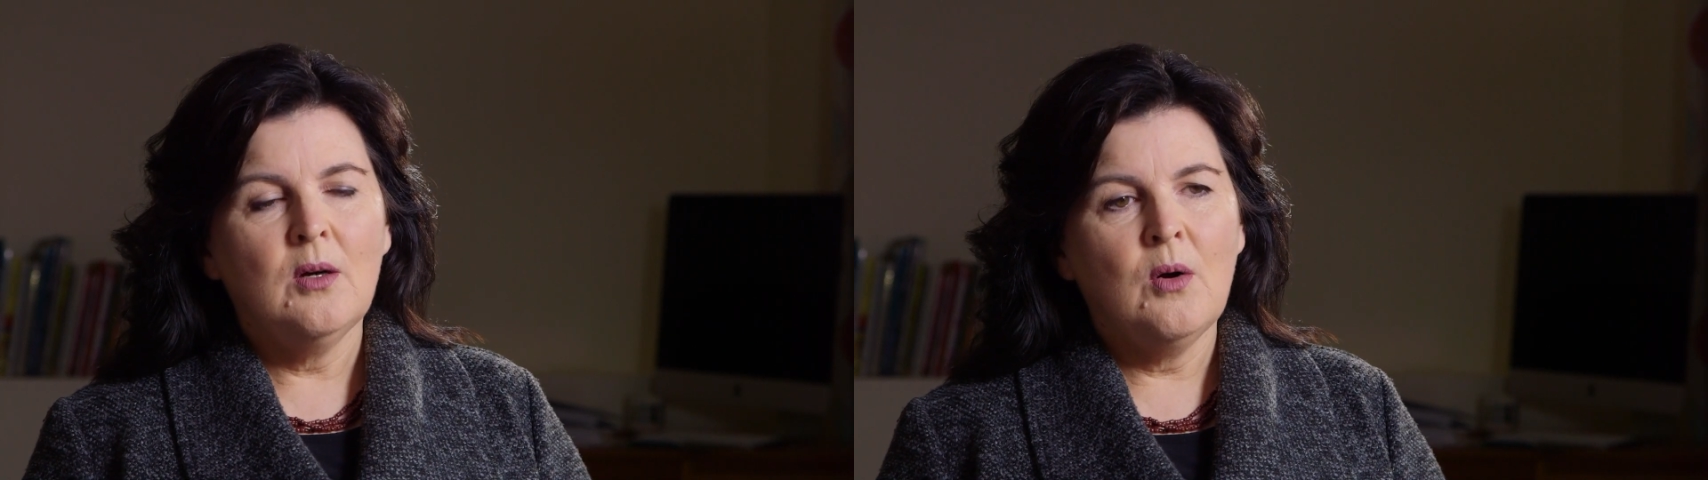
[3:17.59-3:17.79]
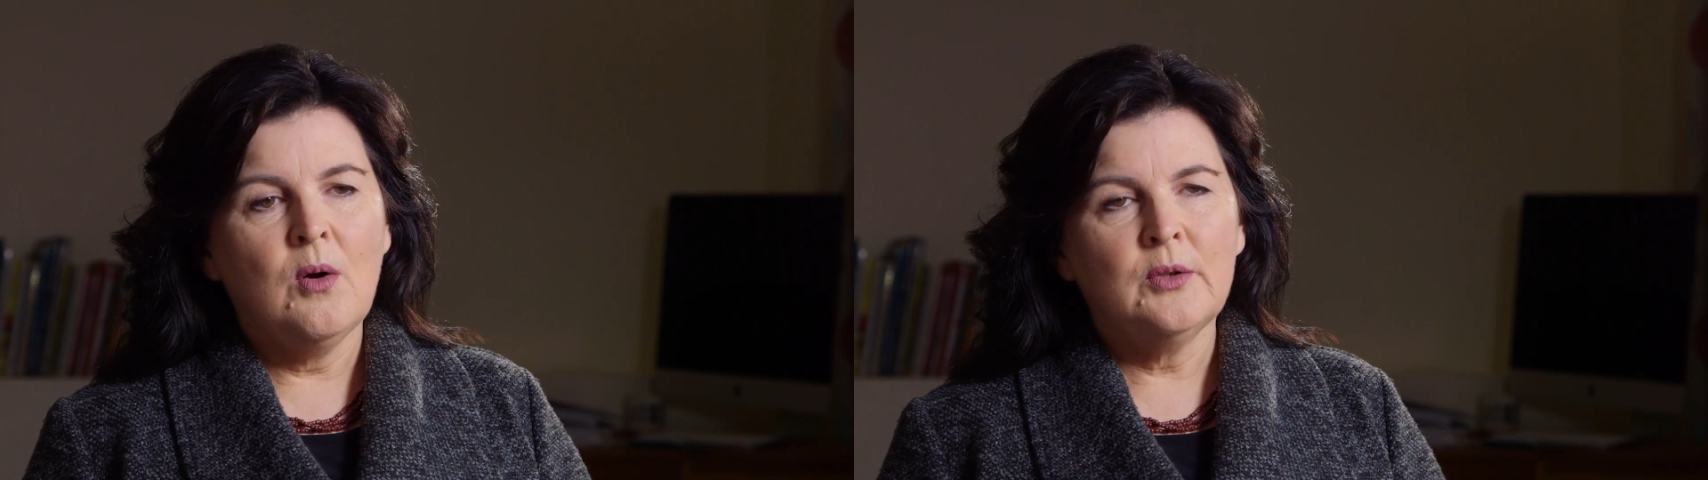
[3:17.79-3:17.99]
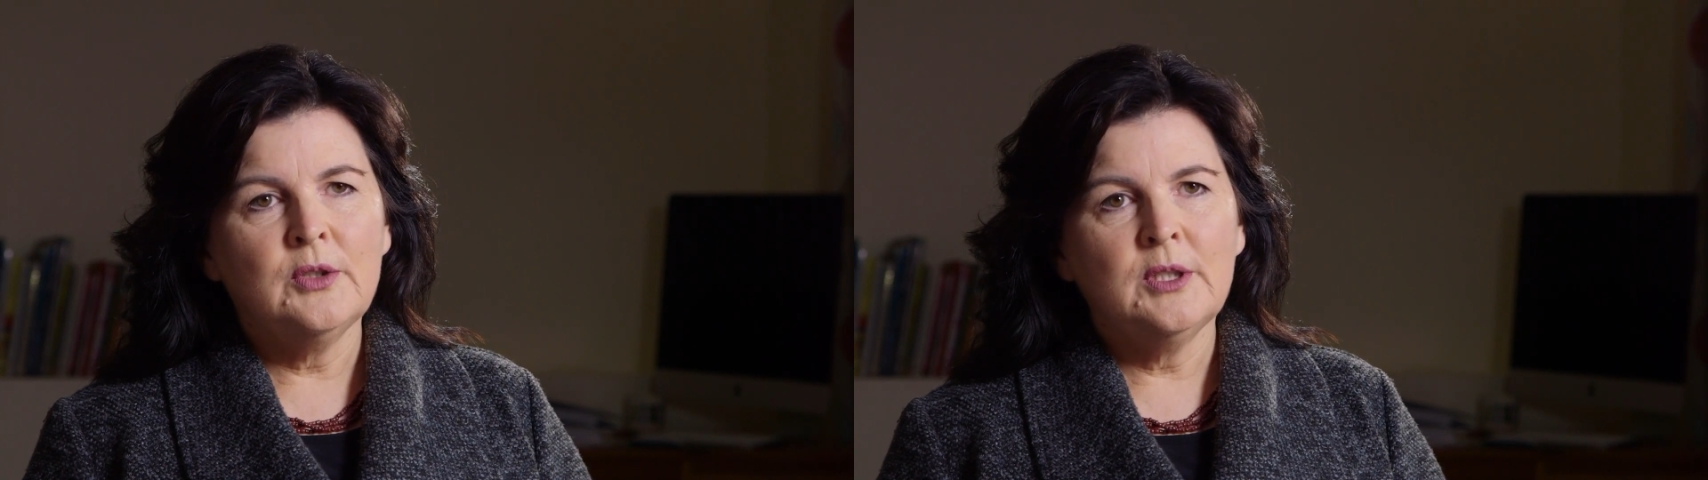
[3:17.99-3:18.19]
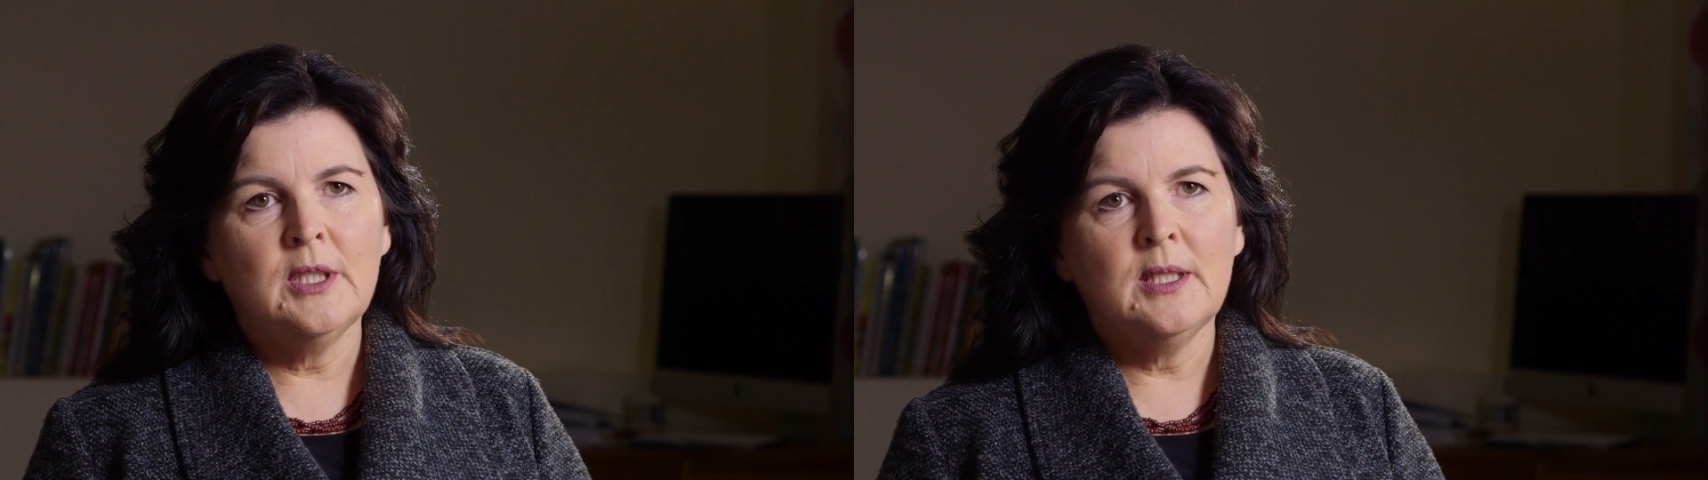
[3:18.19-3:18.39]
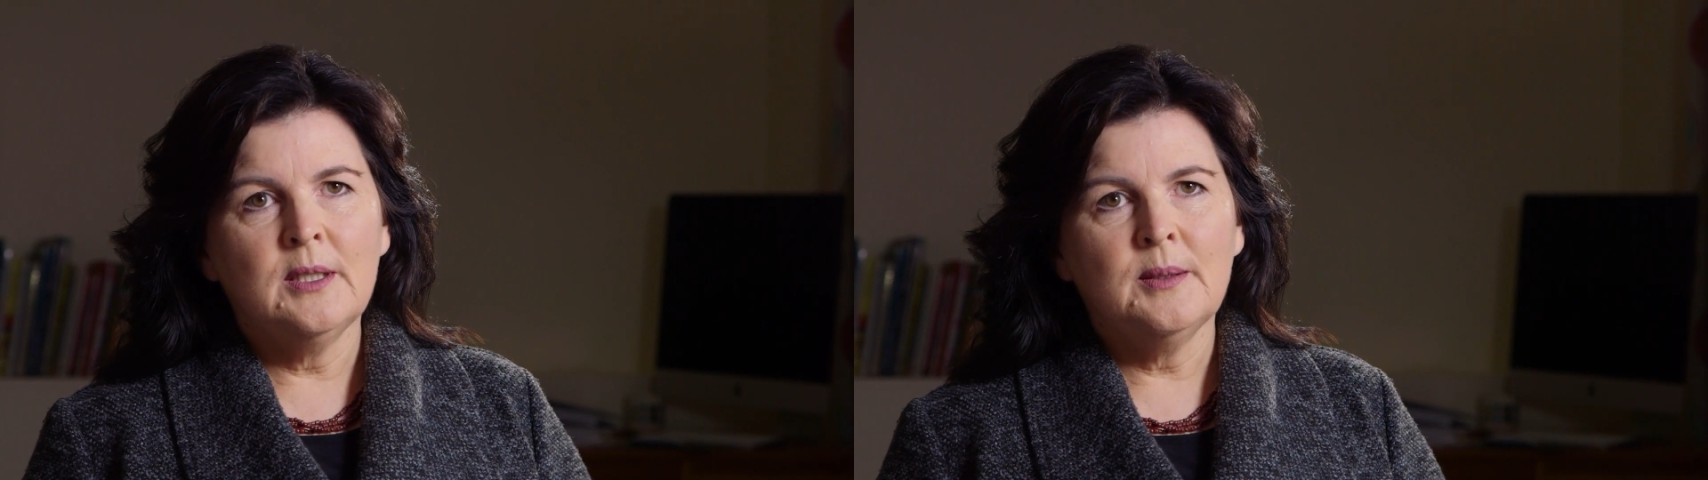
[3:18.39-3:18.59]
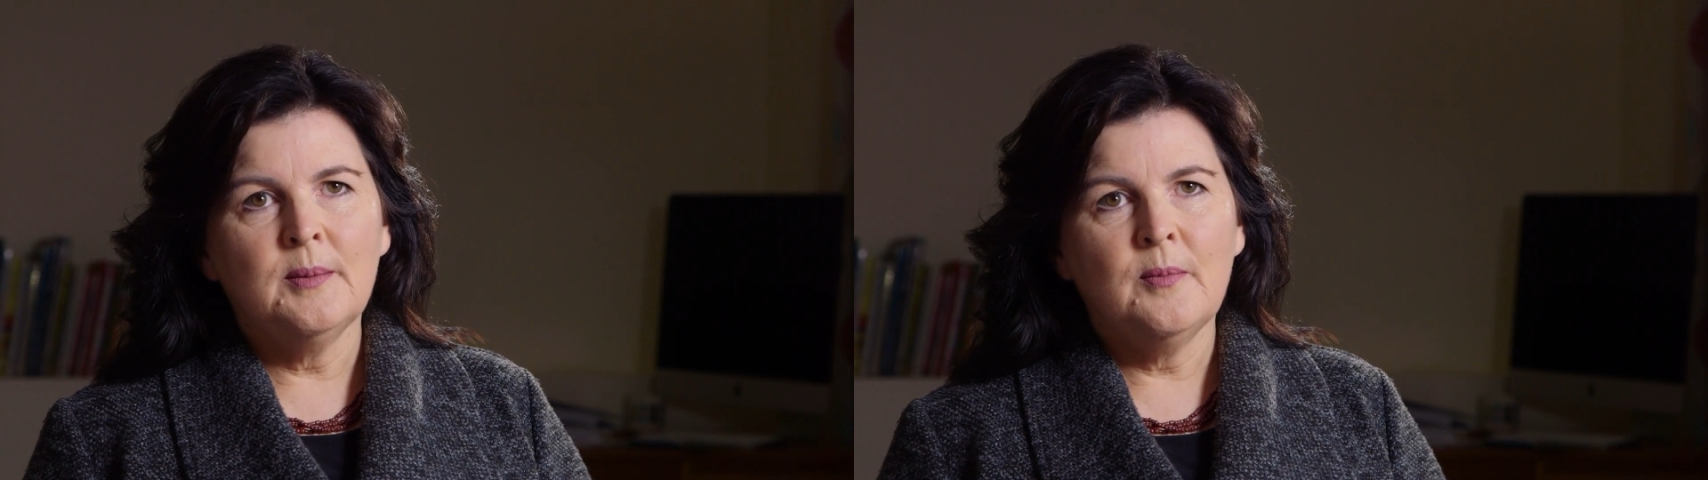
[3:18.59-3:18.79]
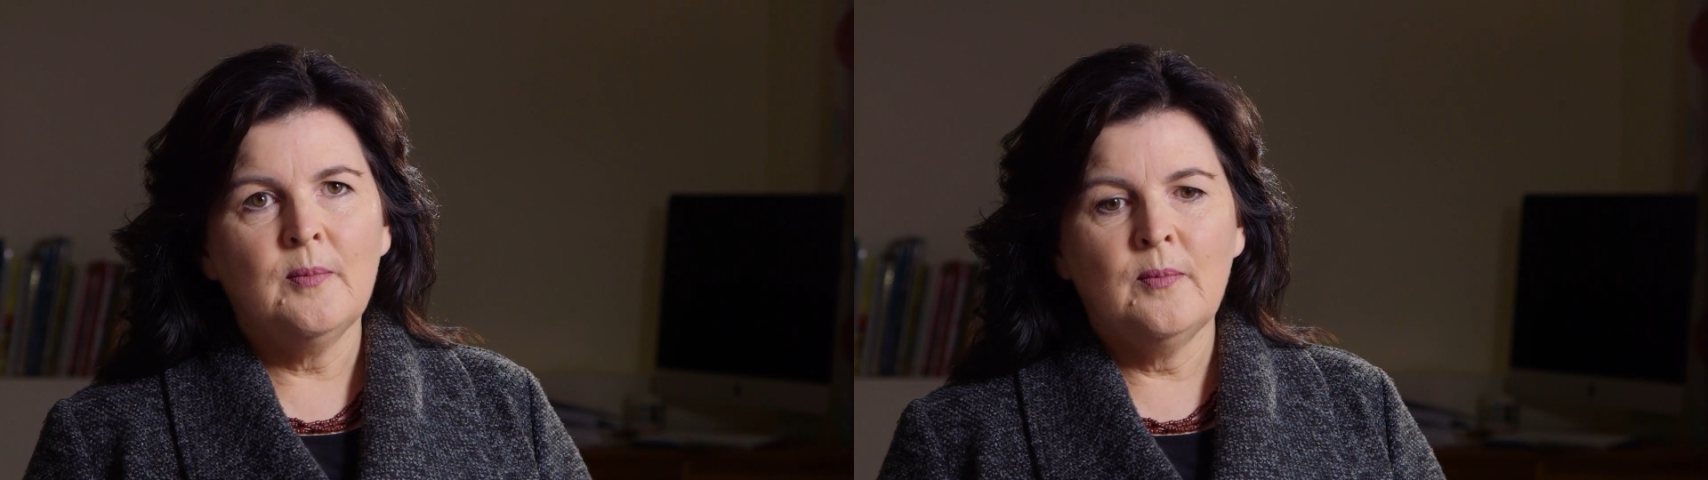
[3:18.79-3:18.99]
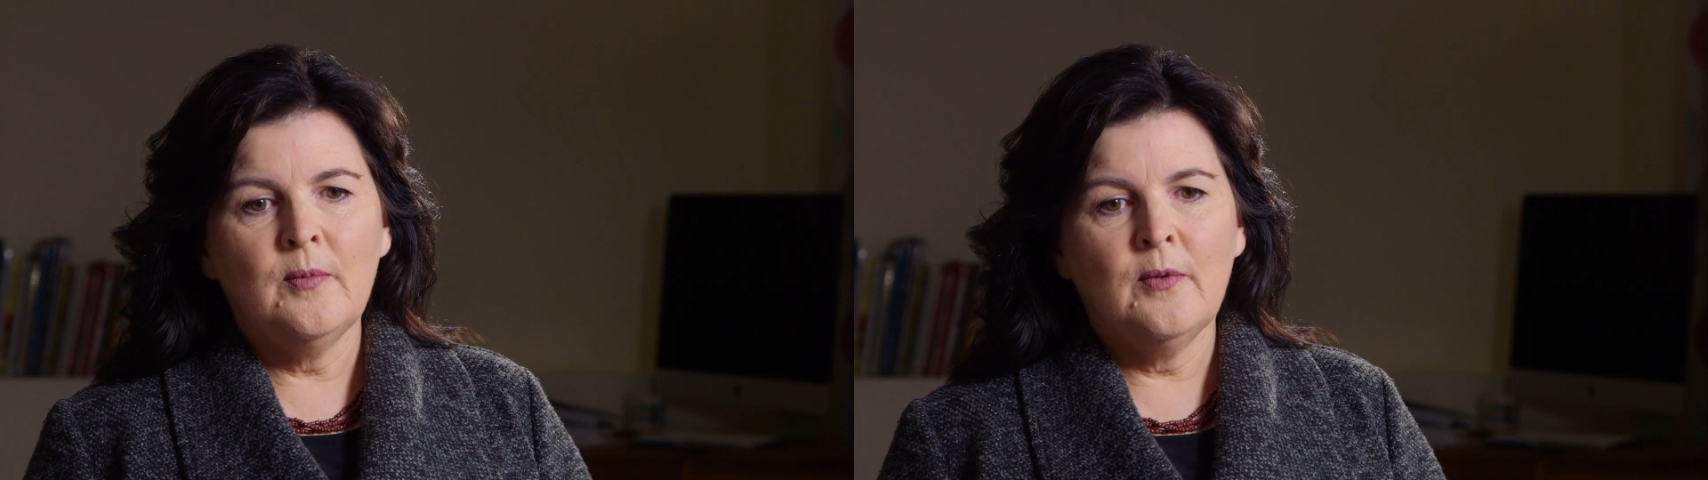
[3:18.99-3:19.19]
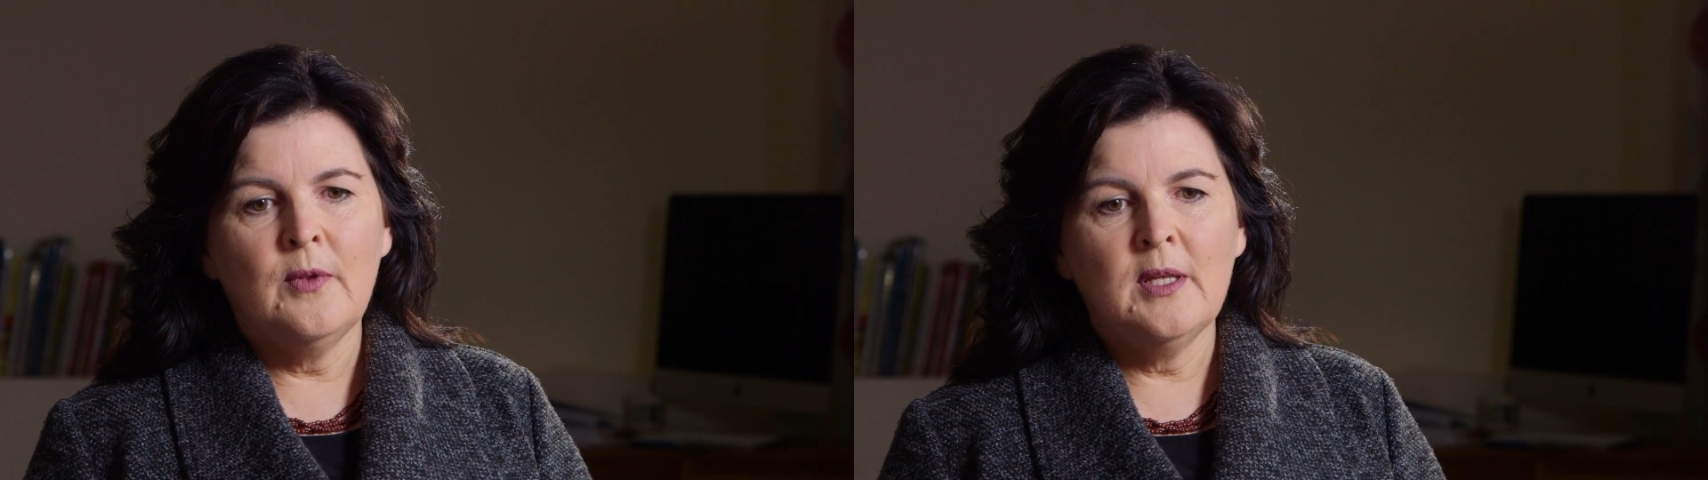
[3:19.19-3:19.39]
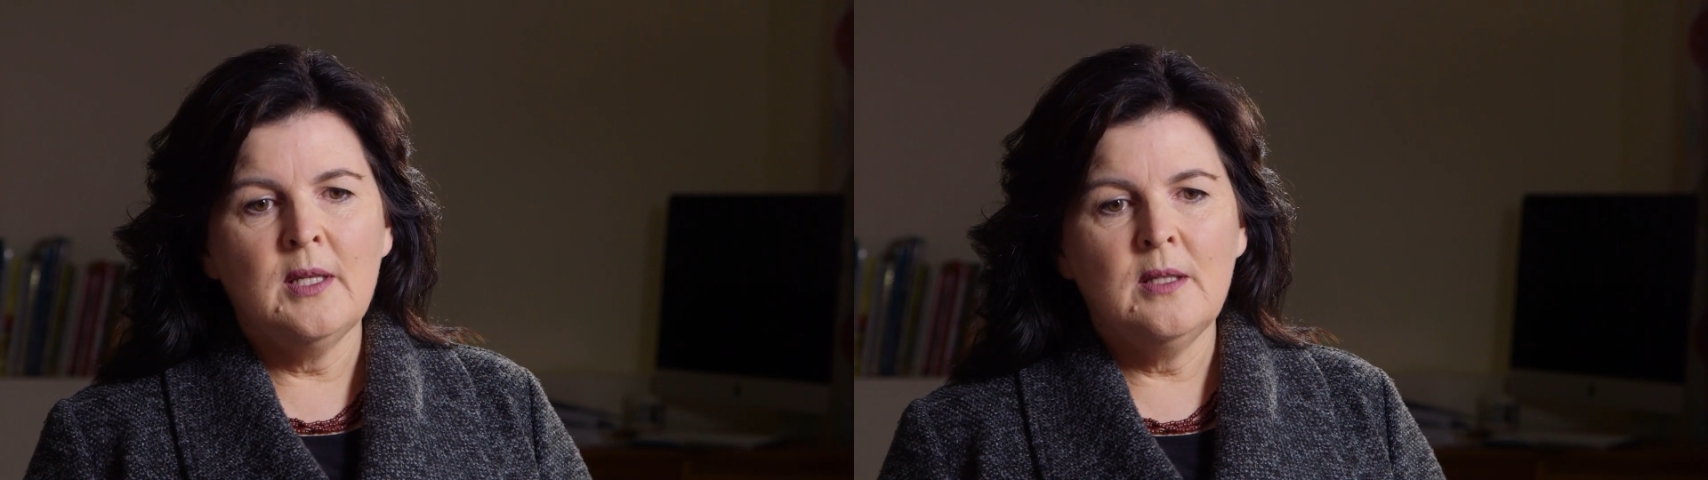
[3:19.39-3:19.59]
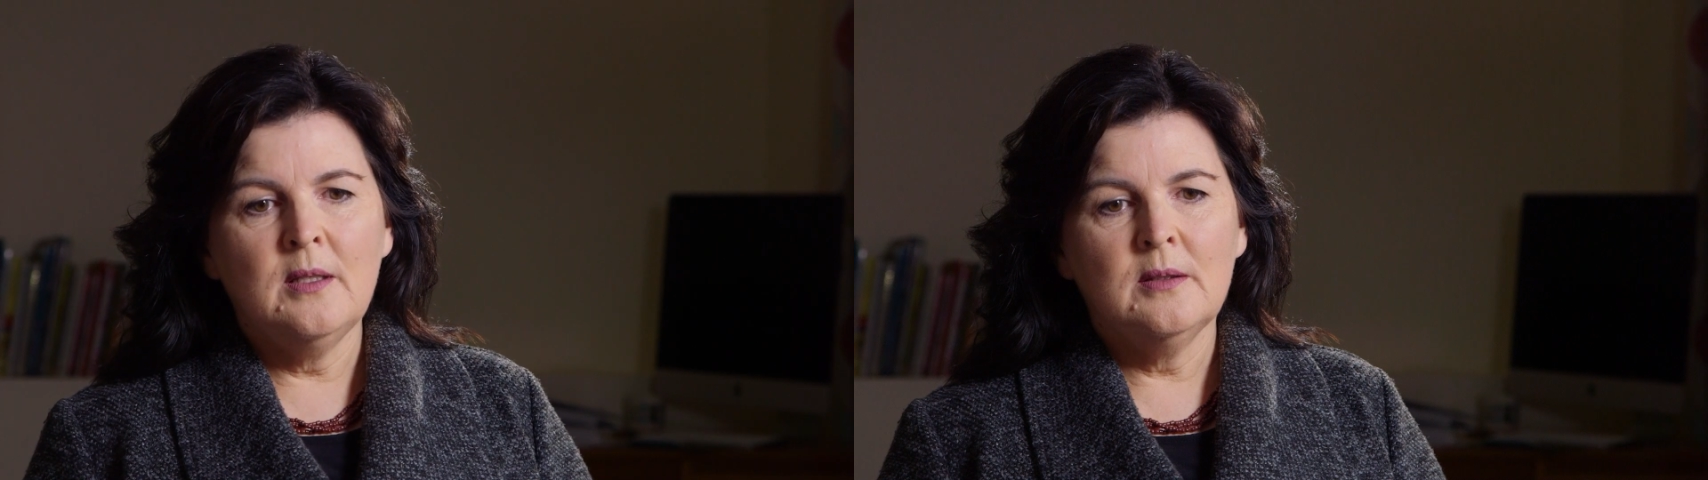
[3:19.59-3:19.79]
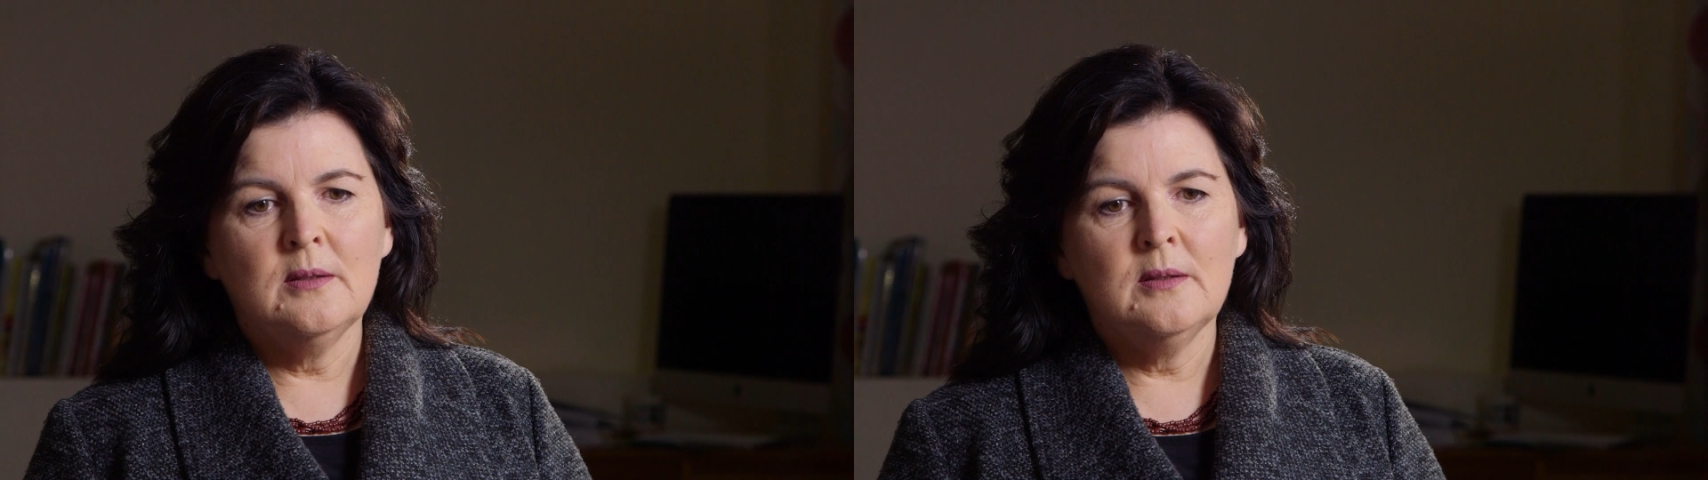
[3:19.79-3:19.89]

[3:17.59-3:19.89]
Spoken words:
on the